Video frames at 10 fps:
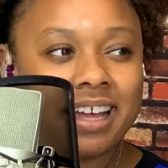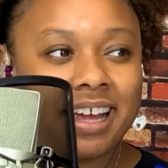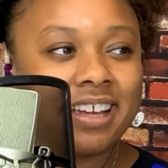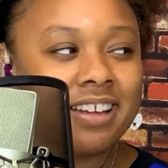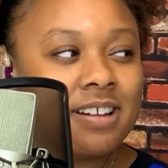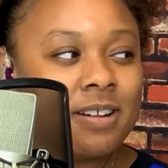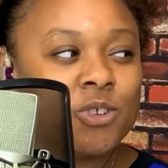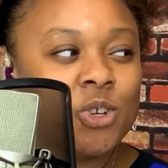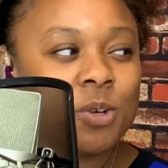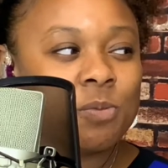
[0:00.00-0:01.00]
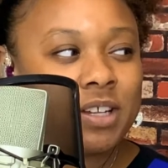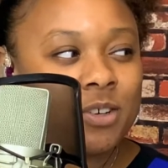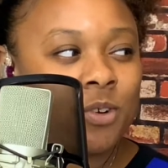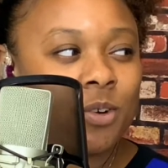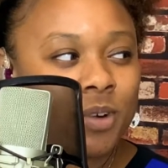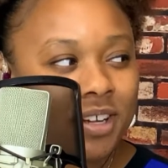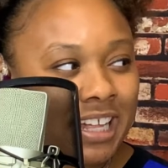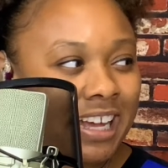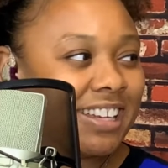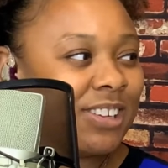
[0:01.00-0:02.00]
like, you could be doing what,
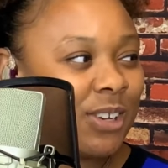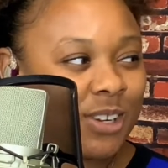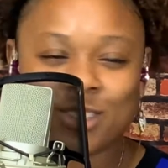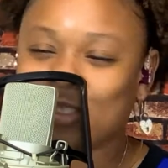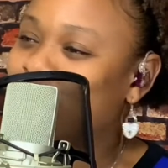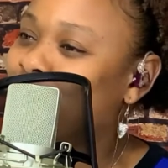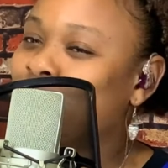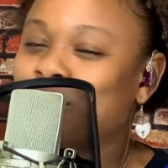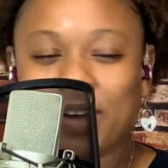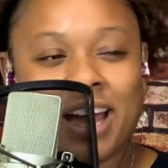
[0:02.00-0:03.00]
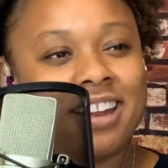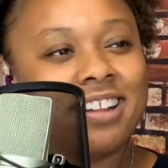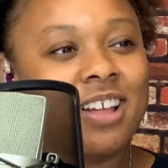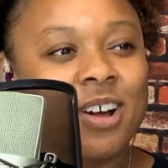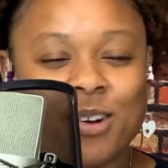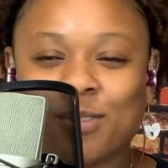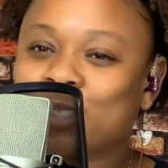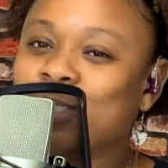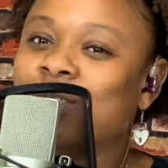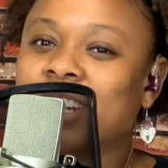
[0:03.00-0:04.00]
like, you know, you just riding along
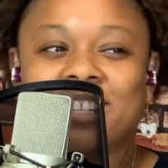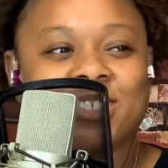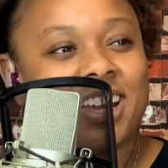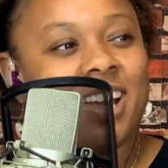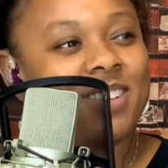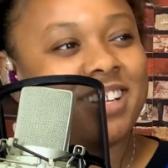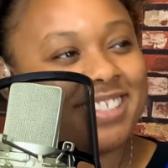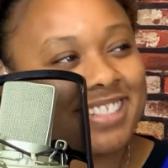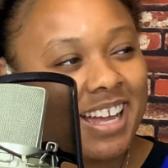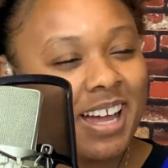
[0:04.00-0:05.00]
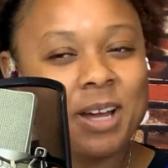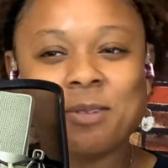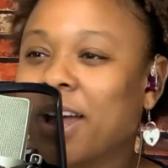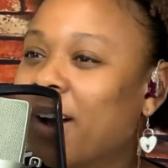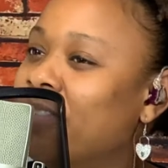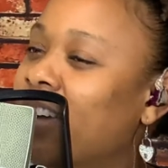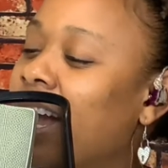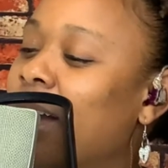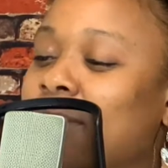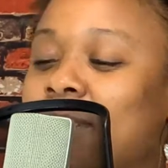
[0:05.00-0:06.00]
with your friends. You're having a good time. Y'all
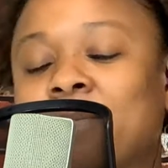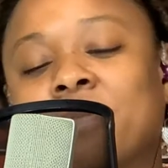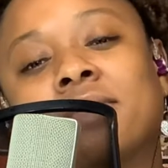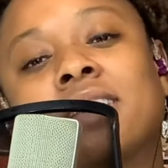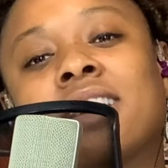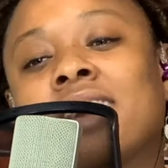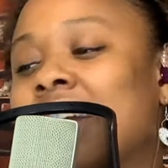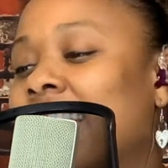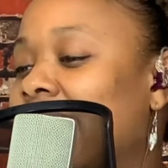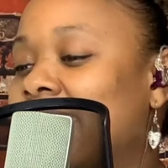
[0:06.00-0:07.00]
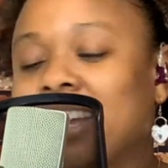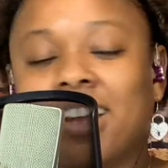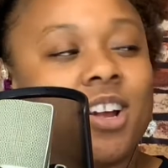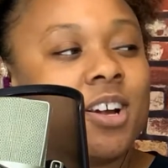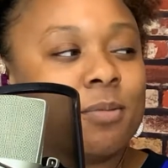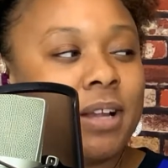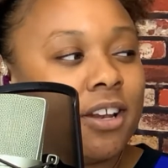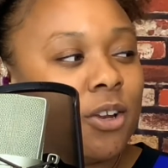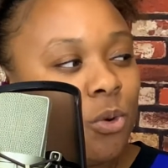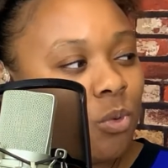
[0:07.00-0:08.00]
vibing. And then here come
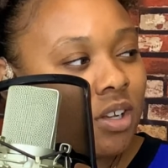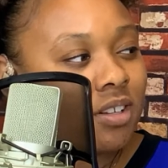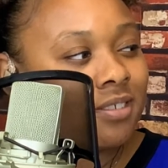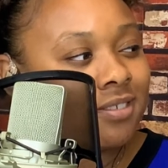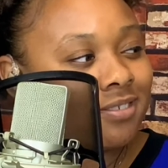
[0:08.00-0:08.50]
that new one.